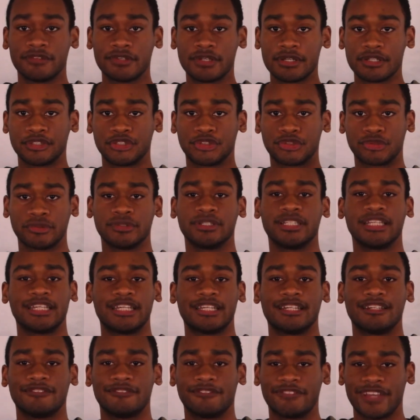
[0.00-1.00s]
truly
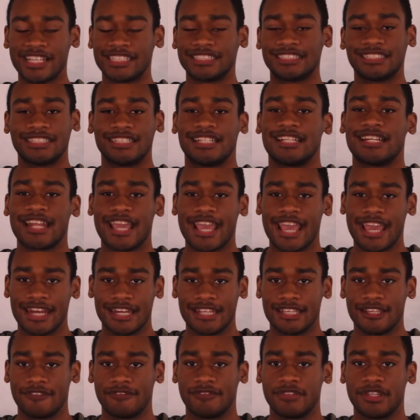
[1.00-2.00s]
get invested in
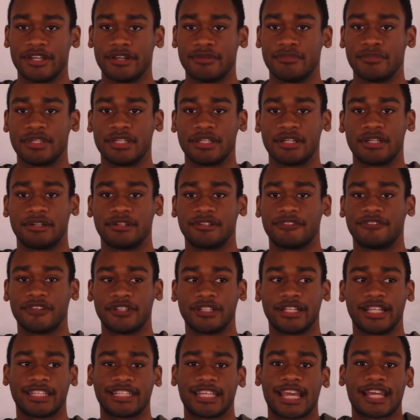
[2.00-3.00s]
any of them. It felt
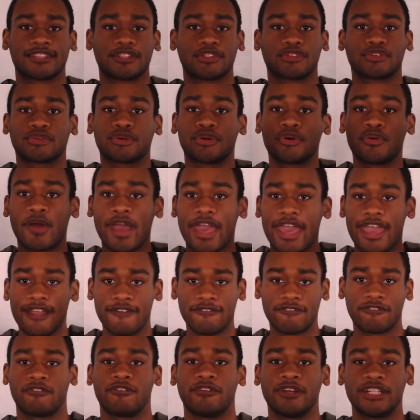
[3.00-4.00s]
like they had to throw
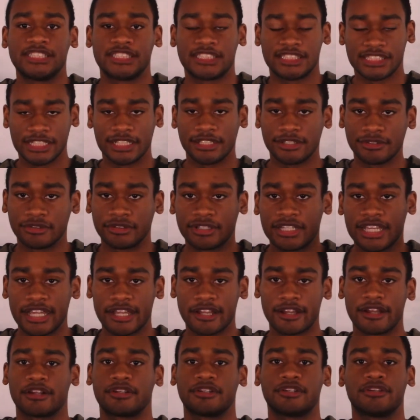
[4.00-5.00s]
every single
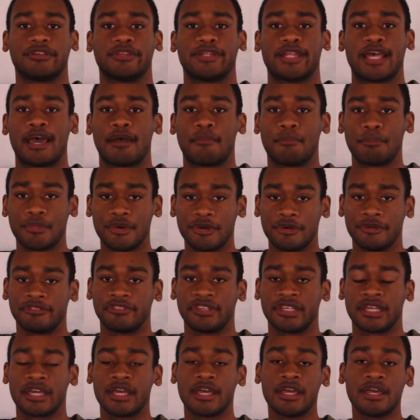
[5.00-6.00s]
character in that
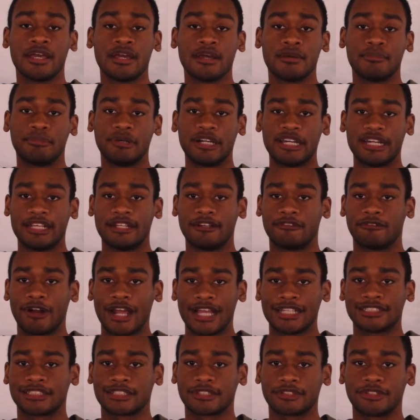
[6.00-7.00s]
movie. But in
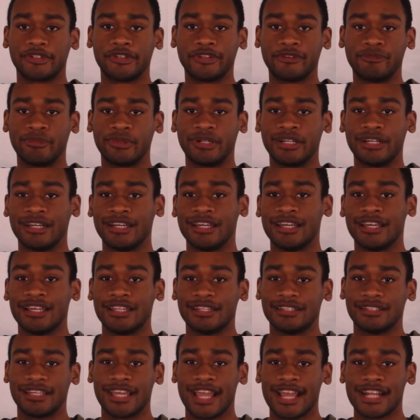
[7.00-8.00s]
Rise of Cobra,
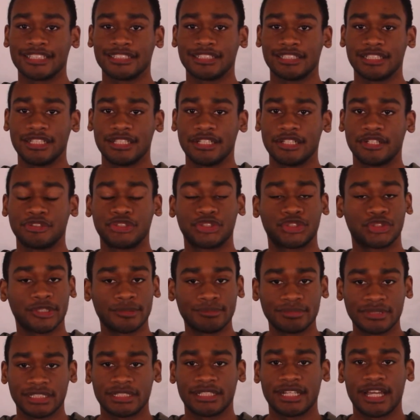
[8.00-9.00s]
they actually,
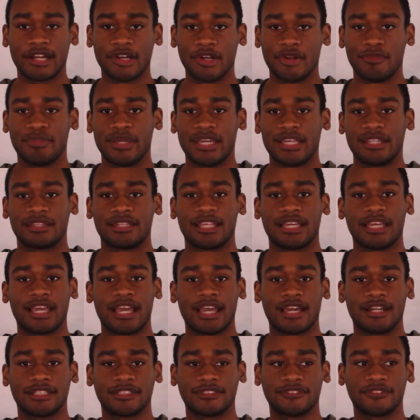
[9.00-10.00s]
trimmed it down a bit. They
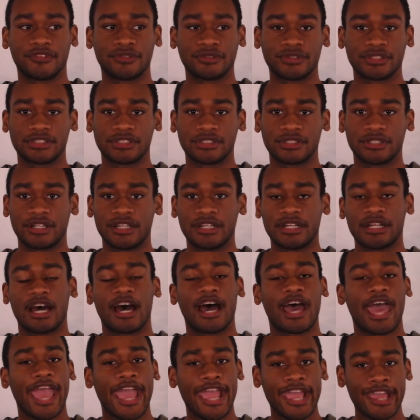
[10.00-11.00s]
had us focus on
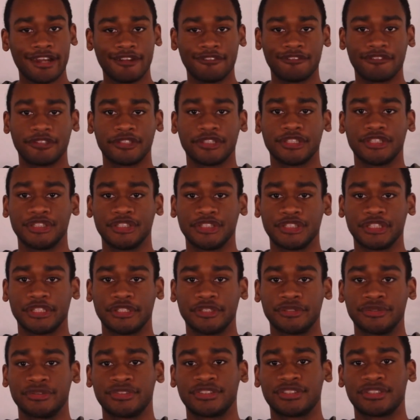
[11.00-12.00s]
a handful of
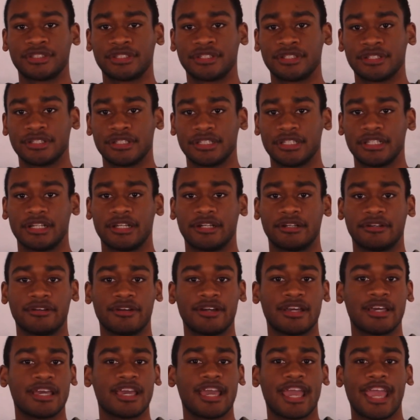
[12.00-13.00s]
Joes,
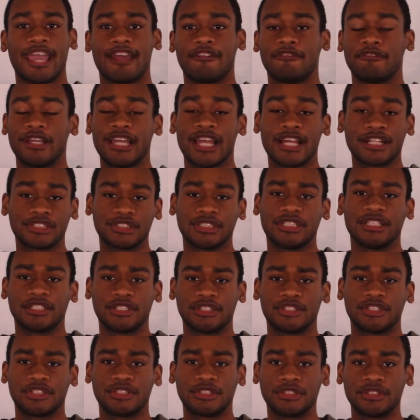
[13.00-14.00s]
and we actually
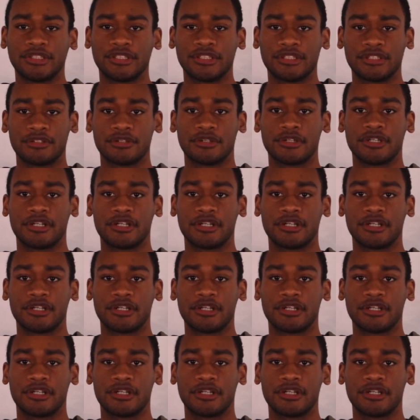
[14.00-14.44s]
understood,